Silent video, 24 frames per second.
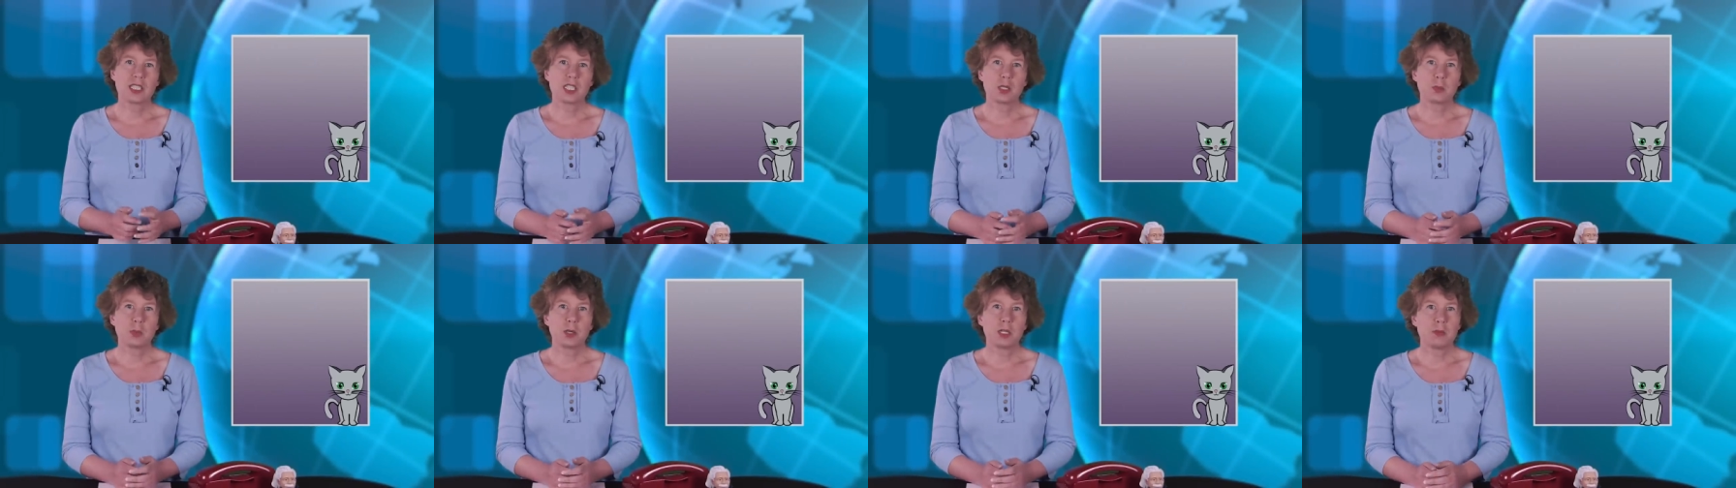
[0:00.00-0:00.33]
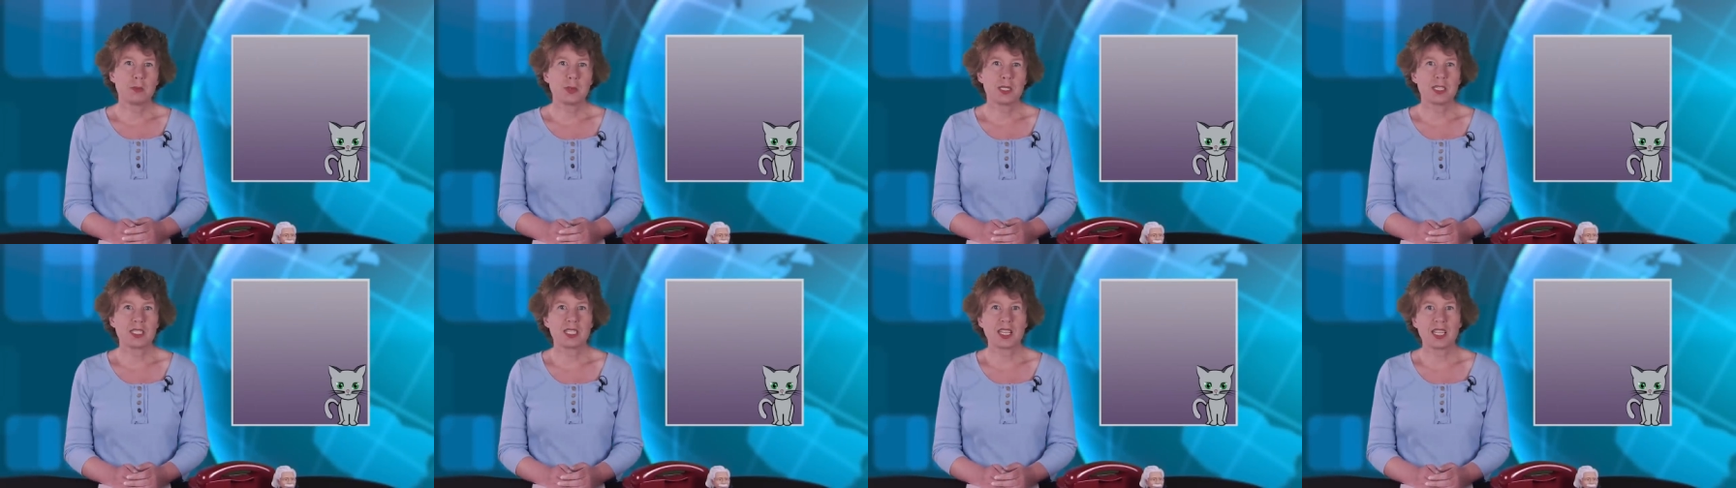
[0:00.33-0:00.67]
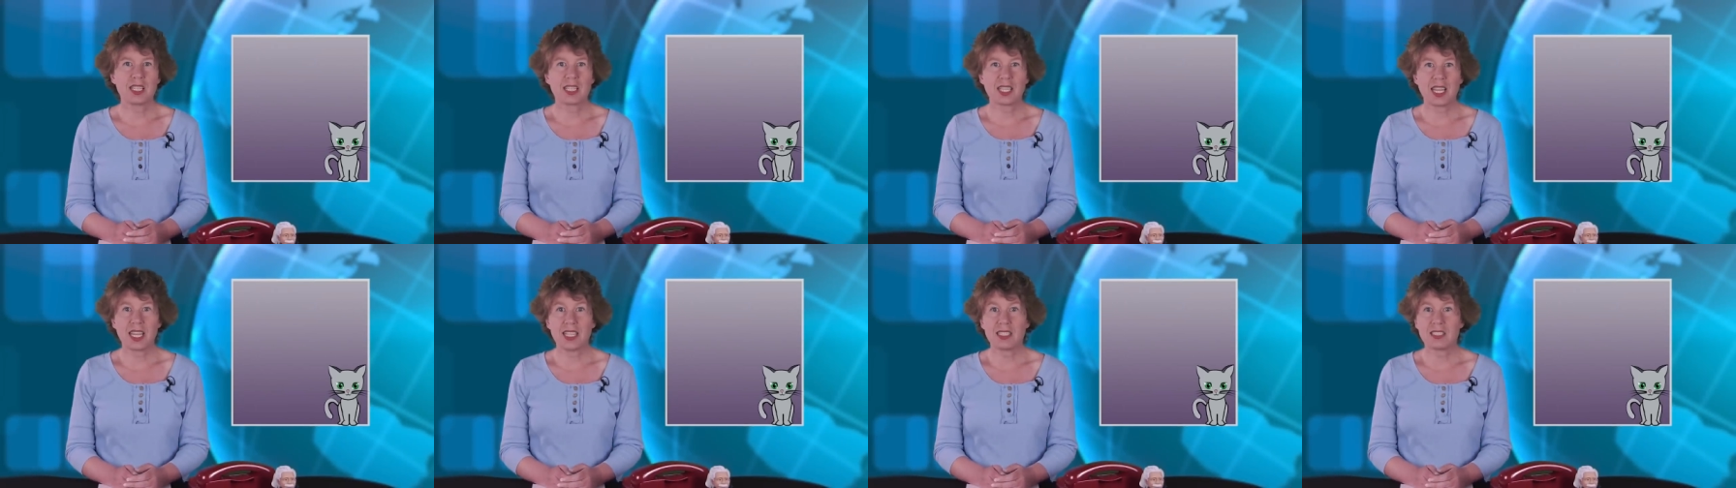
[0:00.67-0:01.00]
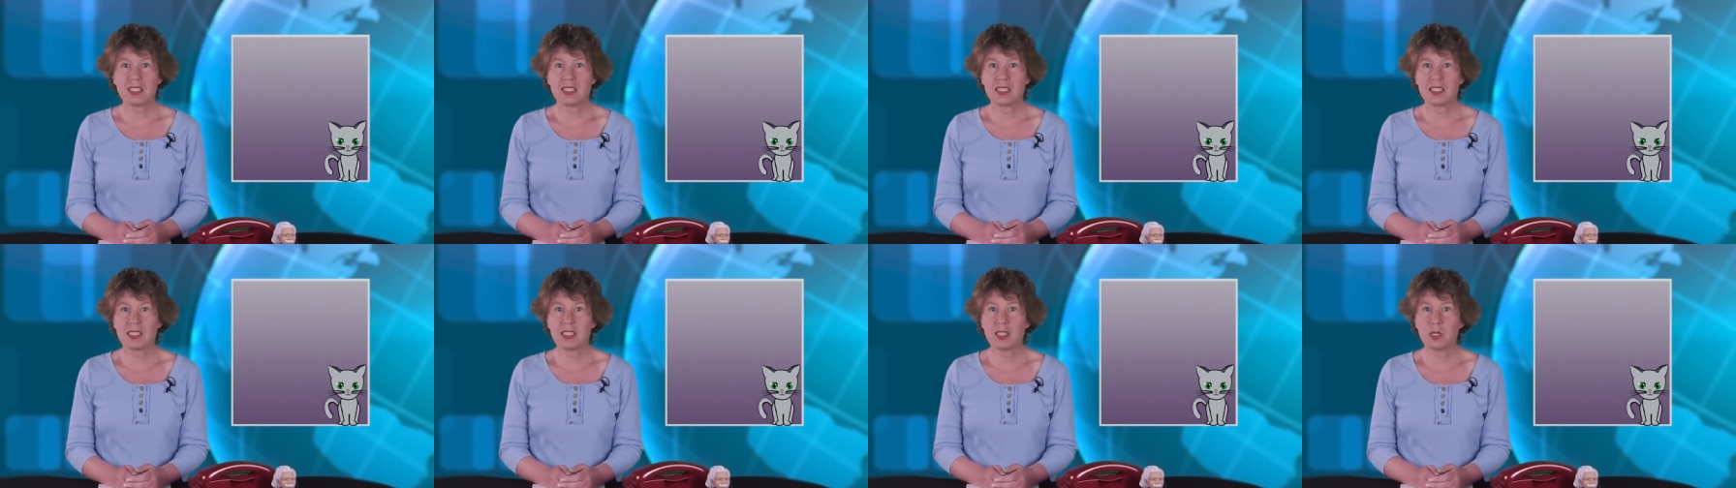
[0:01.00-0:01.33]
experiment, a cat
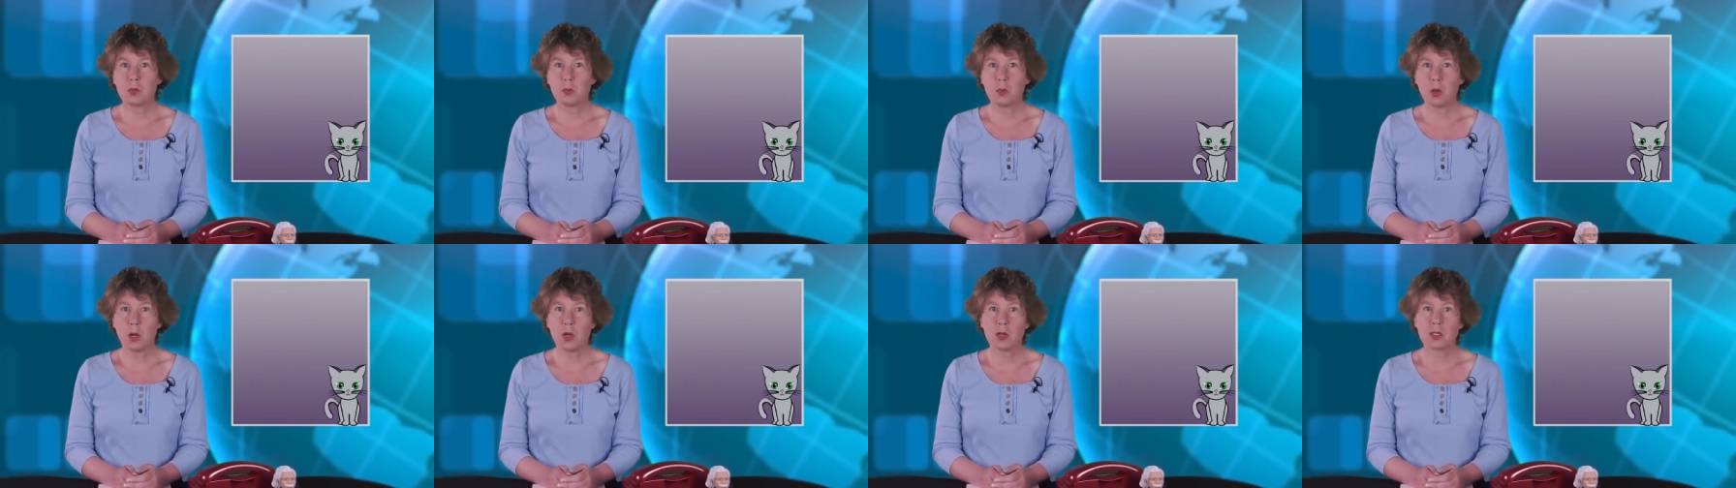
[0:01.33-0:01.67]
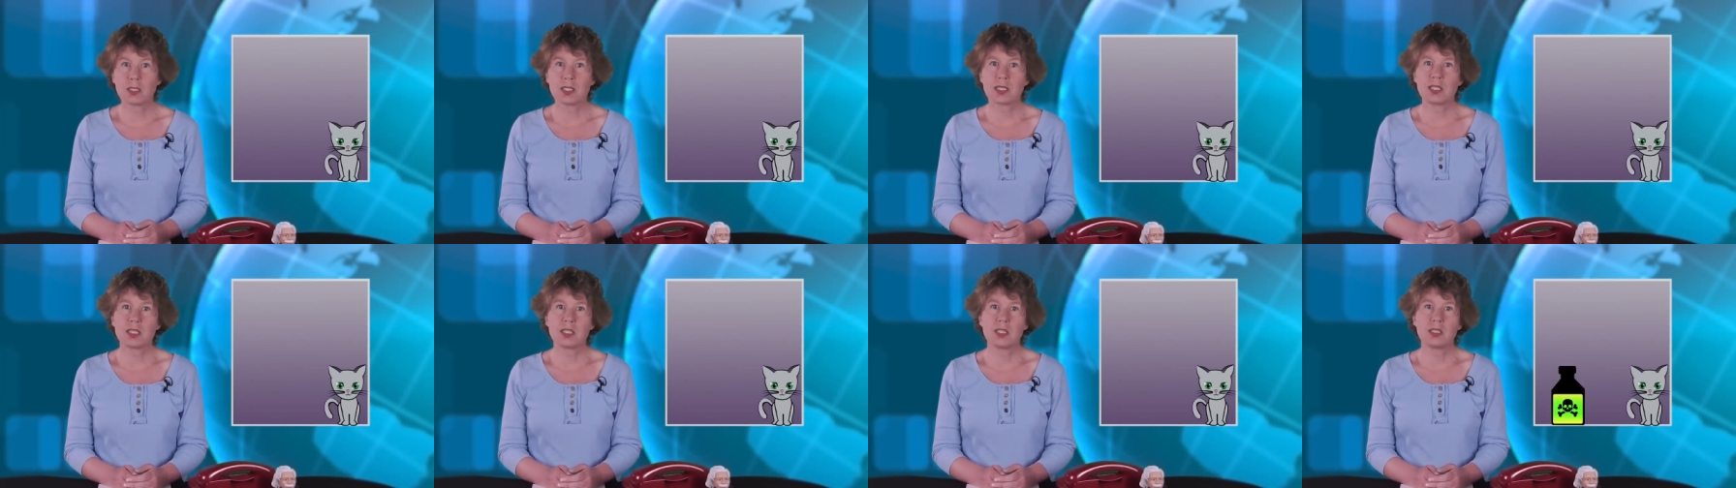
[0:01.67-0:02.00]
is in a box